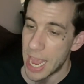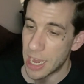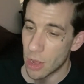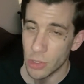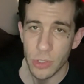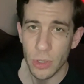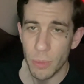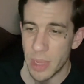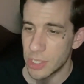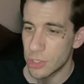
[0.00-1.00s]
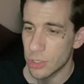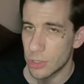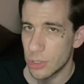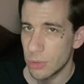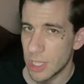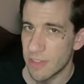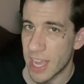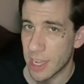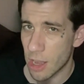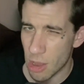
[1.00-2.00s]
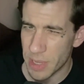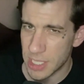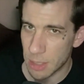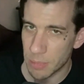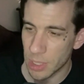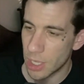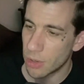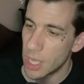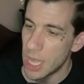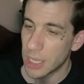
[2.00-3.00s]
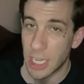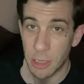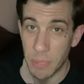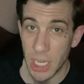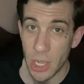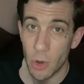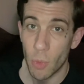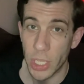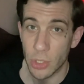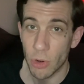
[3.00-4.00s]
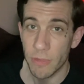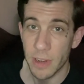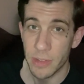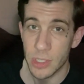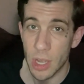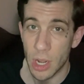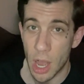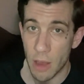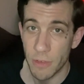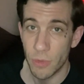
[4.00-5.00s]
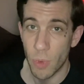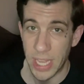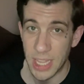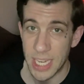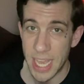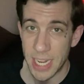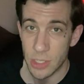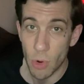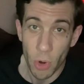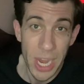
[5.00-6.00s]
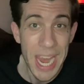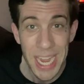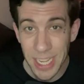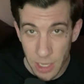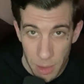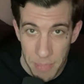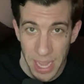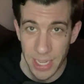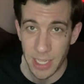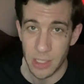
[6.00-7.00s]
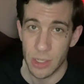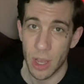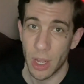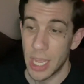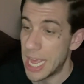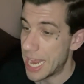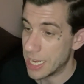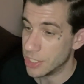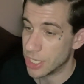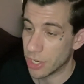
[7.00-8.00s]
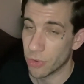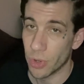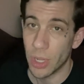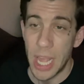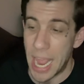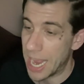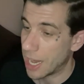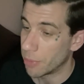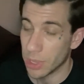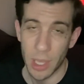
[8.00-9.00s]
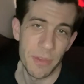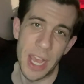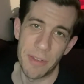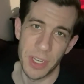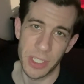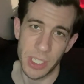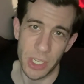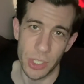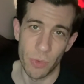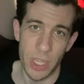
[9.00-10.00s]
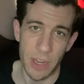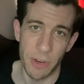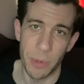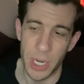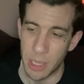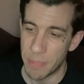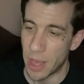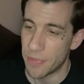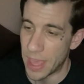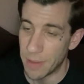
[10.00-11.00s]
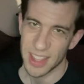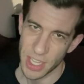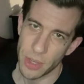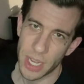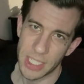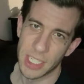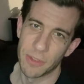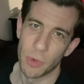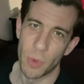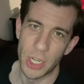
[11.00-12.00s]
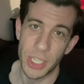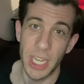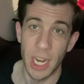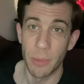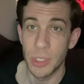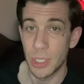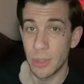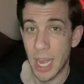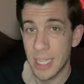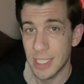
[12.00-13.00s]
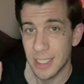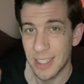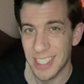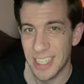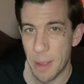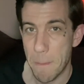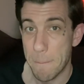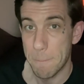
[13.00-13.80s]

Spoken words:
And also make sure to leave a comment down below letting me know what your favorite song off of Wake the Dead is, or any Comeback Kid song in general. And I would love to have a discussion with everybody about that. Thank you guys again for watching, and I will see you guys next time.